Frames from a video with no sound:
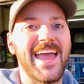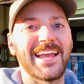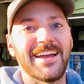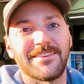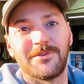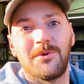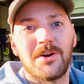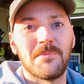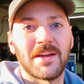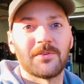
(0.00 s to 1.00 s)
Hey guys,
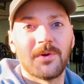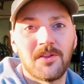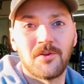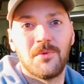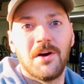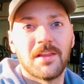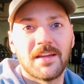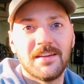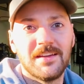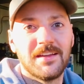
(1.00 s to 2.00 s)
welcome back to Wheelin' with
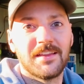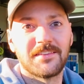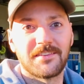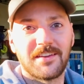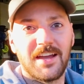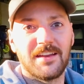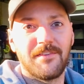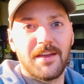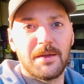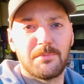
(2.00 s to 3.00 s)
Wally. This is kind of
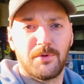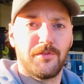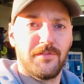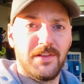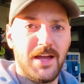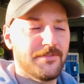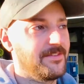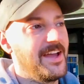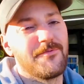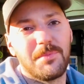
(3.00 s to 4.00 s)
a proof of life.
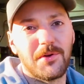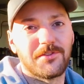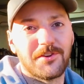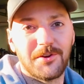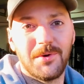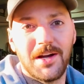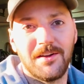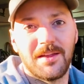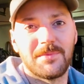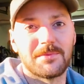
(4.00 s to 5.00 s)
I haven't posted in a
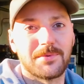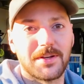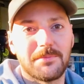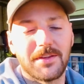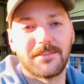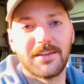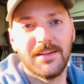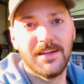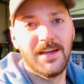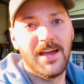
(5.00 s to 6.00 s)
while. I've been pretty busy.
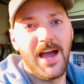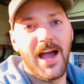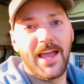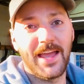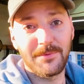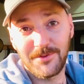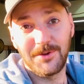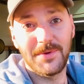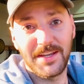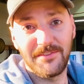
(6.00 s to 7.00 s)
I am
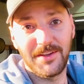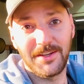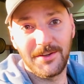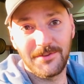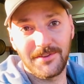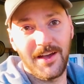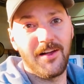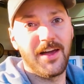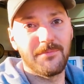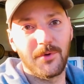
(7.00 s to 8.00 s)
still making videos.
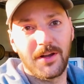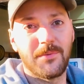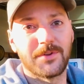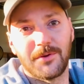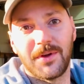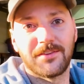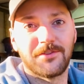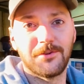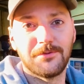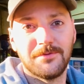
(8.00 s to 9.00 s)
I'll have more coming your way
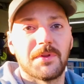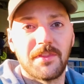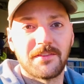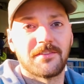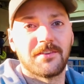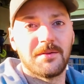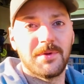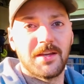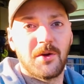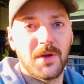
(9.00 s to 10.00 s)
soon, but this is going to
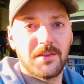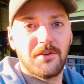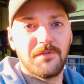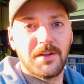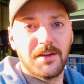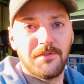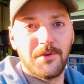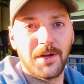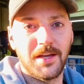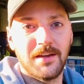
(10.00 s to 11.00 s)
be a quick little video
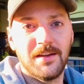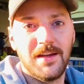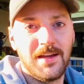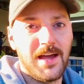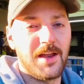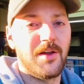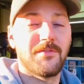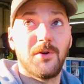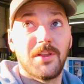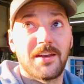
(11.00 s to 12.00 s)
for you. I don't have
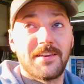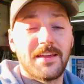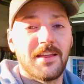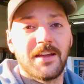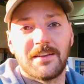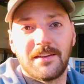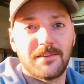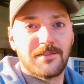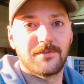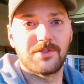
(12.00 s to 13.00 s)
a whole lot of daylight.
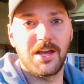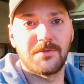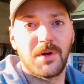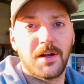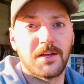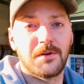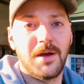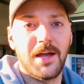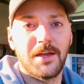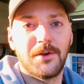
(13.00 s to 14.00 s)
It's January in
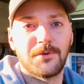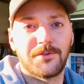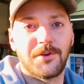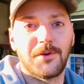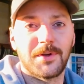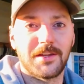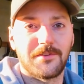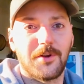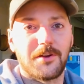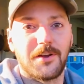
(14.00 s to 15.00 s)
Ohio, so it gets
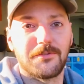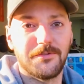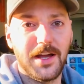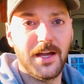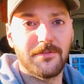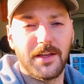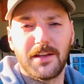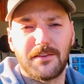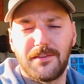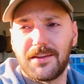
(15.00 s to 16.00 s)
dark around 5 and
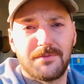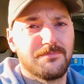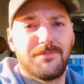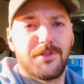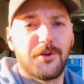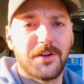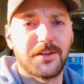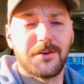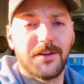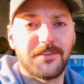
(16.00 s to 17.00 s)
it's like 30
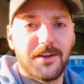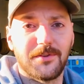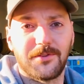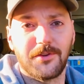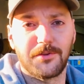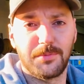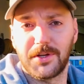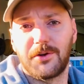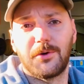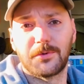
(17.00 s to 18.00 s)
degrees out, so it's
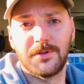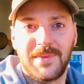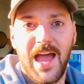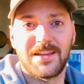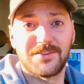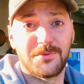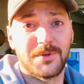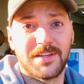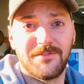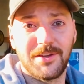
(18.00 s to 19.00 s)
pretty cold. I just wanted
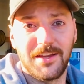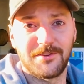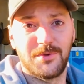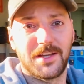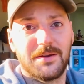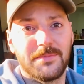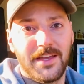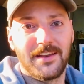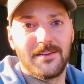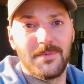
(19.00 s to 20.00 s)
to give you guys a quick
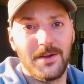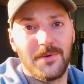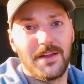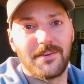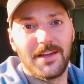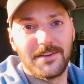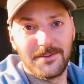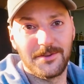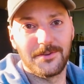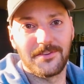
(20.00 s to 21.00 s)
update about what I've gotten
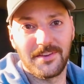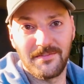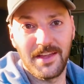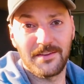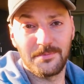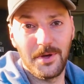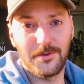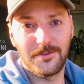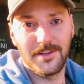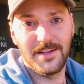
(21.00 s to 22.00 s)
into since I've last
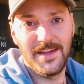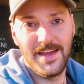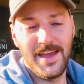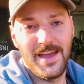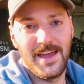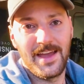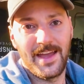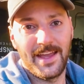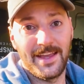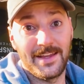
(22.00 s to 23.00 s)
posted,
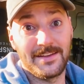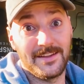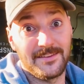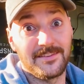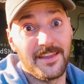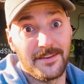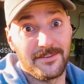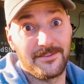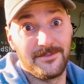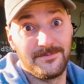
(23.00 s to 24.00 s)
and it's
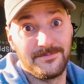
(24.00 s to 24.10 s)
this.